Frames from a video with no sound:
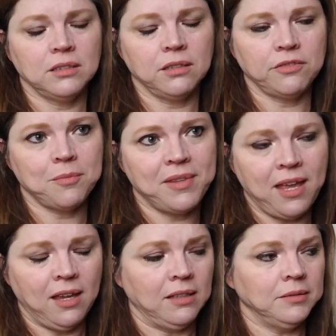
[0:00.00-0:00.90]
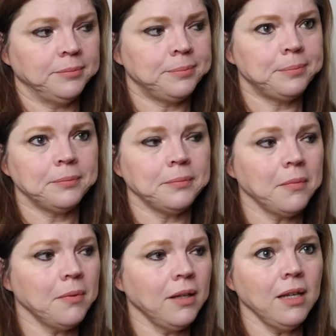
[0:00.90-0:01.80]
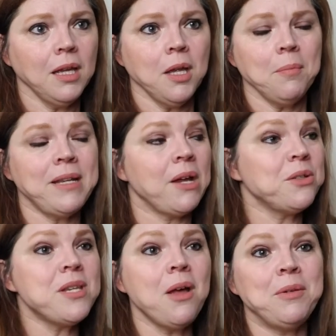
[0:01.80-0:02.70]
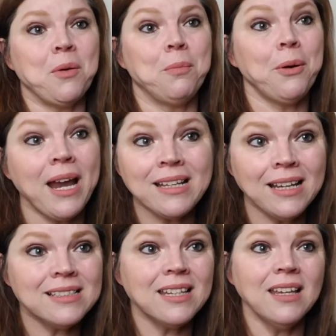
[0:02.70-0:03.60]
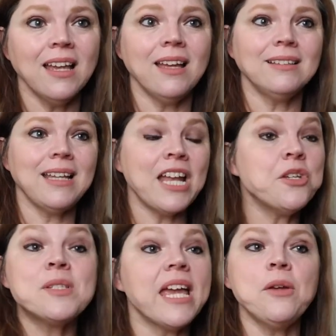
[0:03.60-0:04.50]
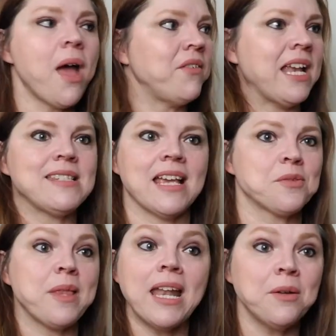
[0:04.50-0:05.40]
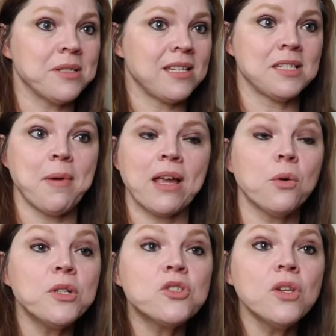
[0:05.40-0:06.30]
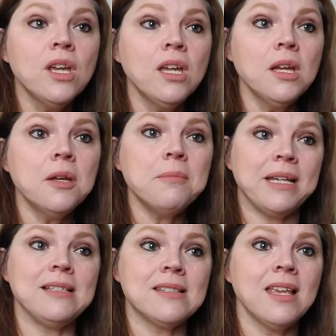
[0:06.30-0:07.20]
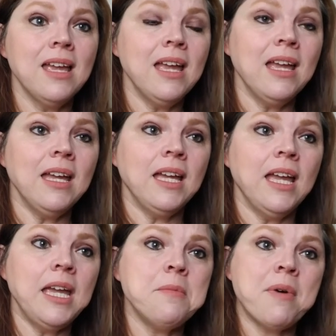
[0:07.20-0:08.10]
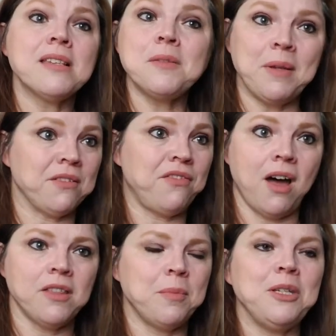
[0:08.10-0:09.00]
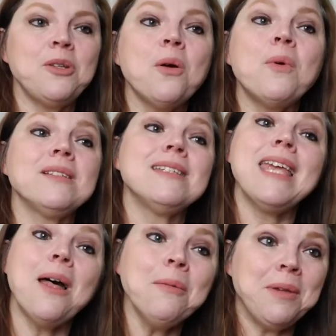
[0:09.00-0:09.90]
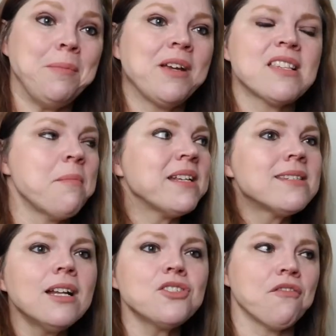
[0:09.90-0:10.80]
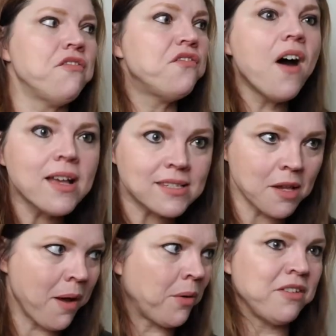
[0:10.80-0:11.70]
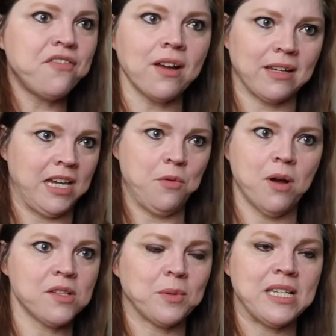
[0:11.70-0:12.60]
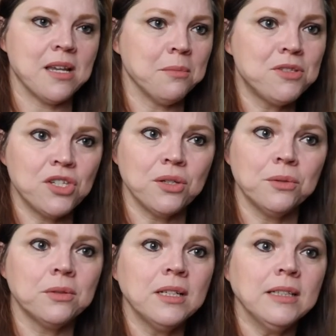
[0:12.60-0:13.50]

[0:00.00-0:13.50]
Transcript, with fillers: from there. But now you tell me you're pregnant. And you say you haven't had sex with anyone since Michael, which means he must be the father, but you don't want to tell me because I made such a fuss about what a fucker he was when he dumped you.